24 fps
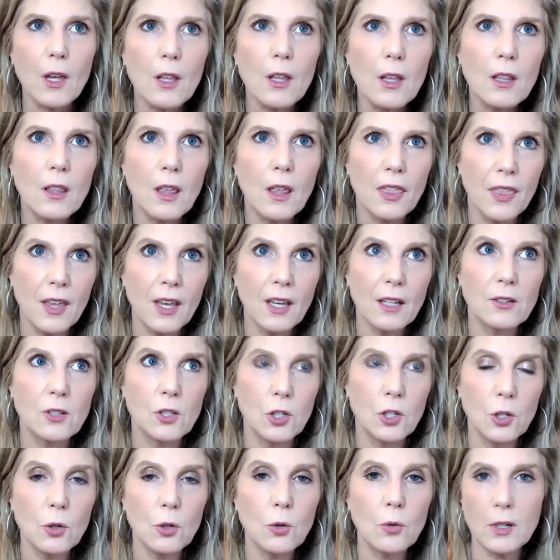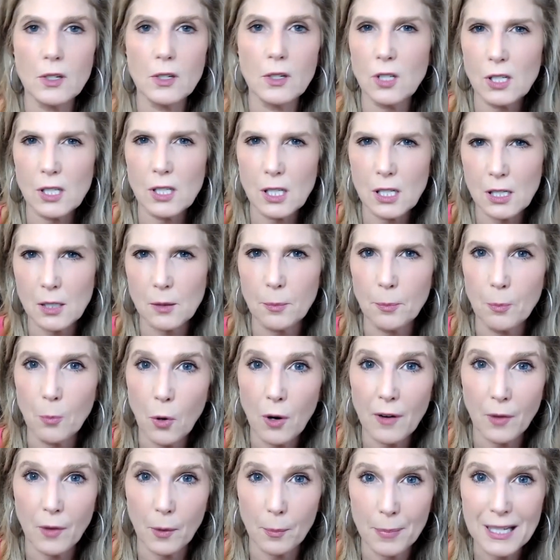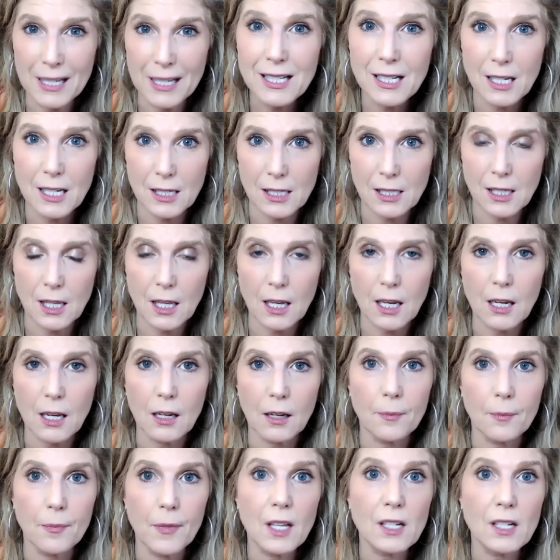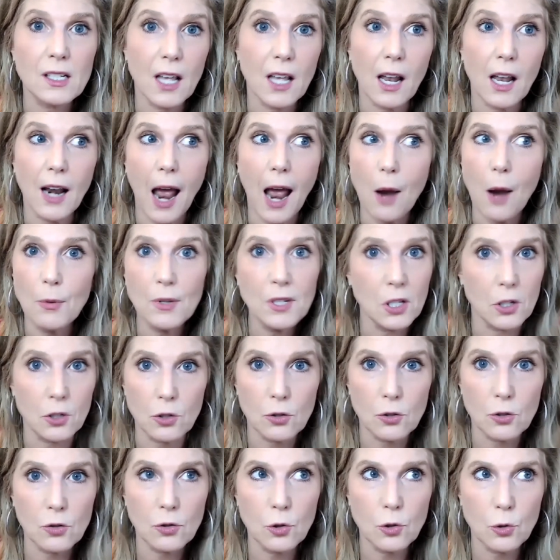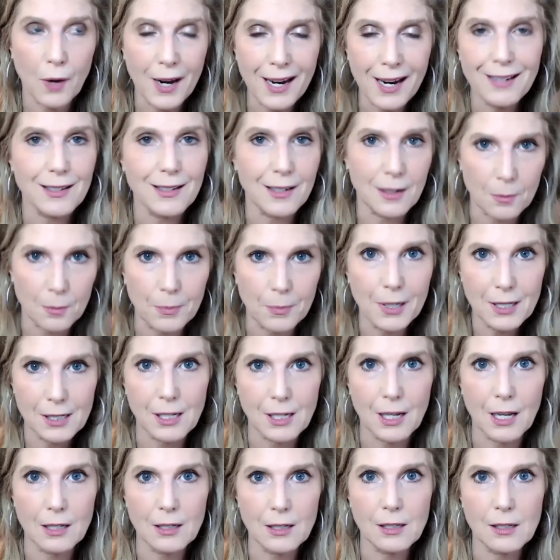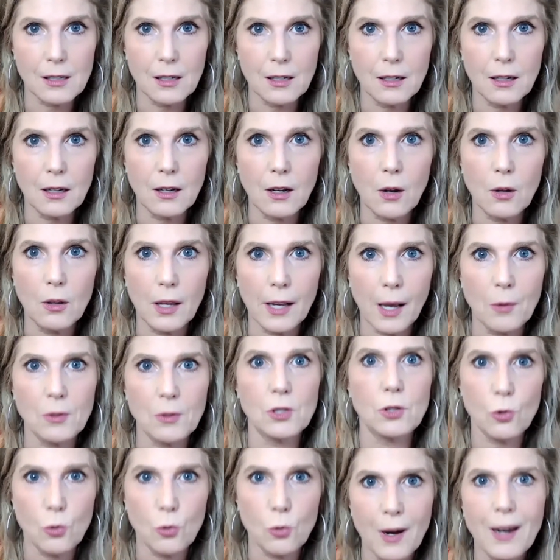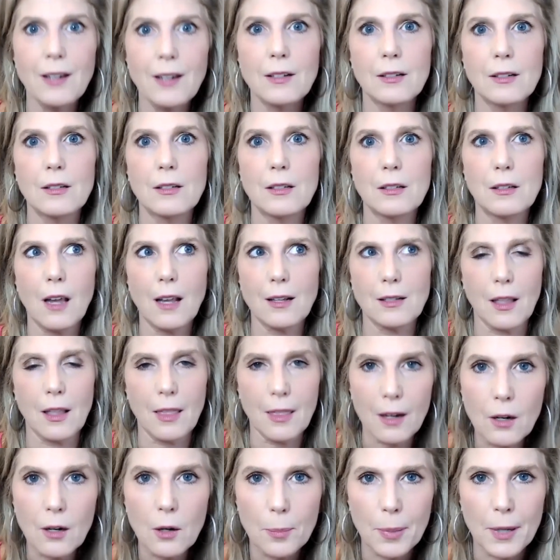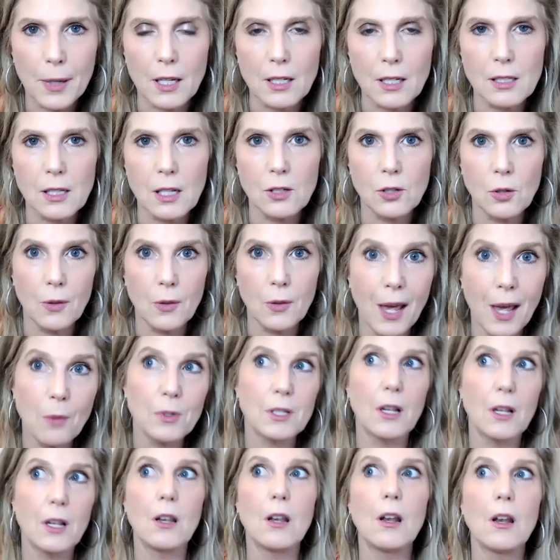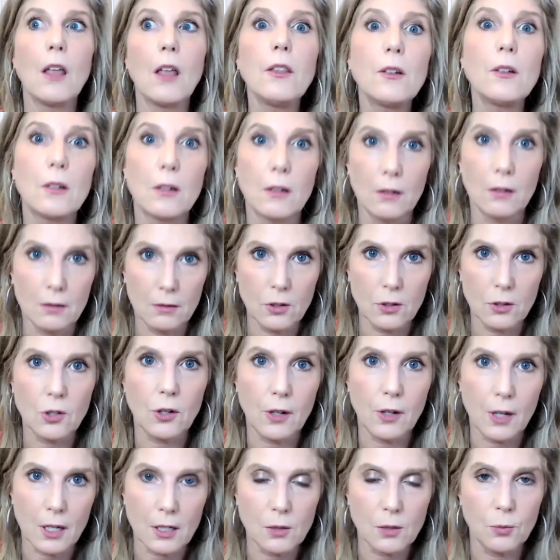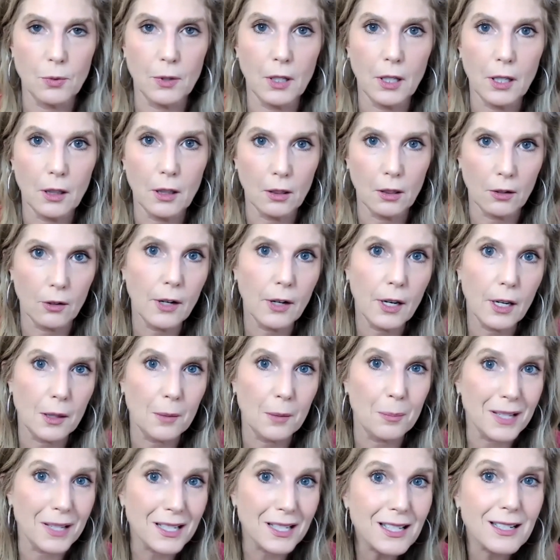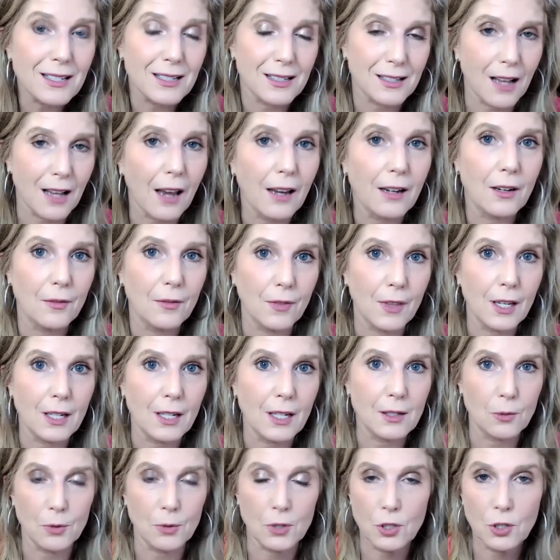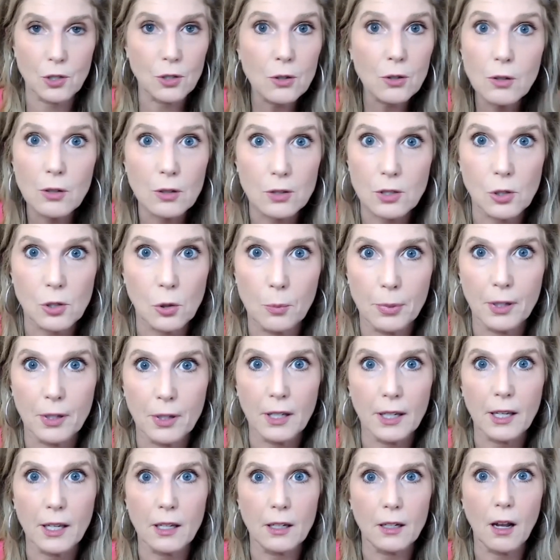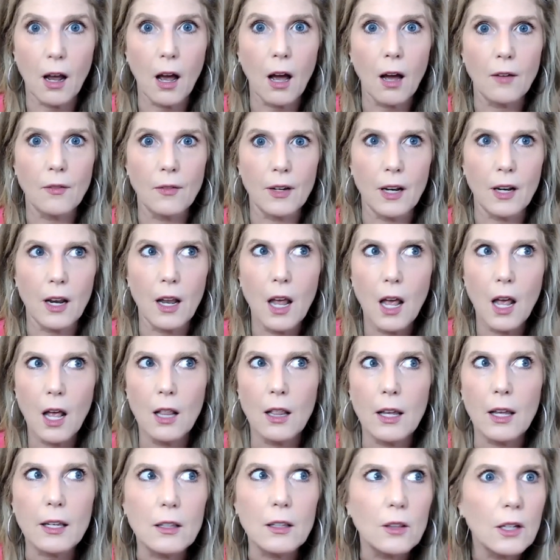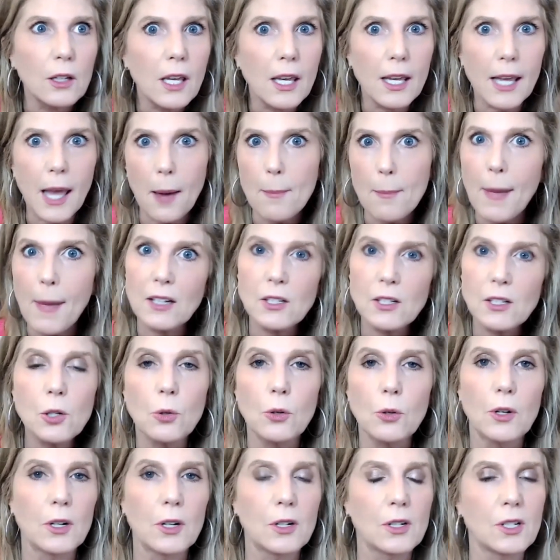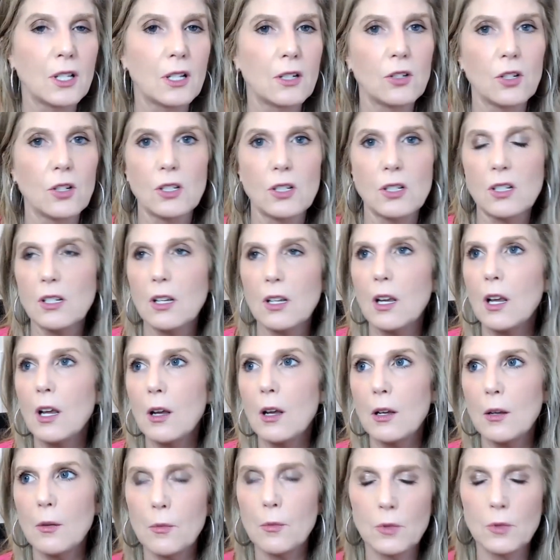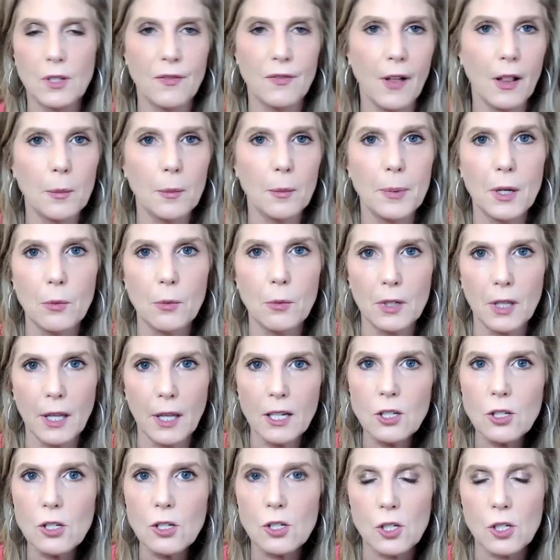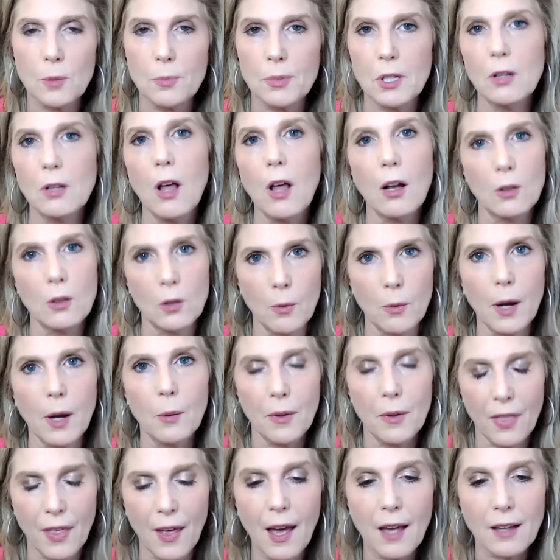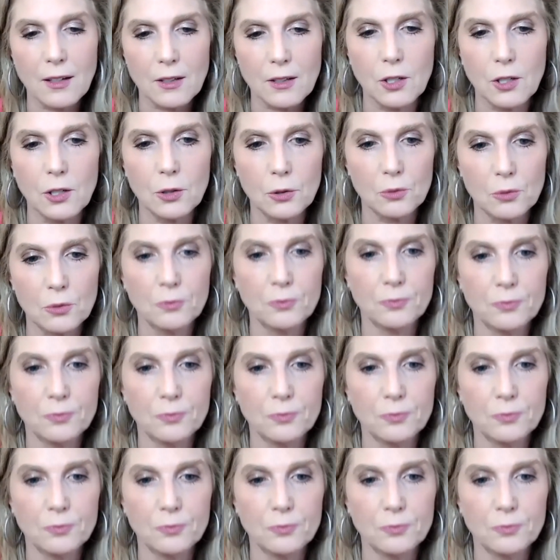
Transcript: the thing too, and just this is more of a business thing, is that I wasn't trained in business, like I was trained as a therapist. And so was another journey, is really learning the business side of things, which you're so brilliant of, and like looking at mentors and just developing relationships along the way with that too.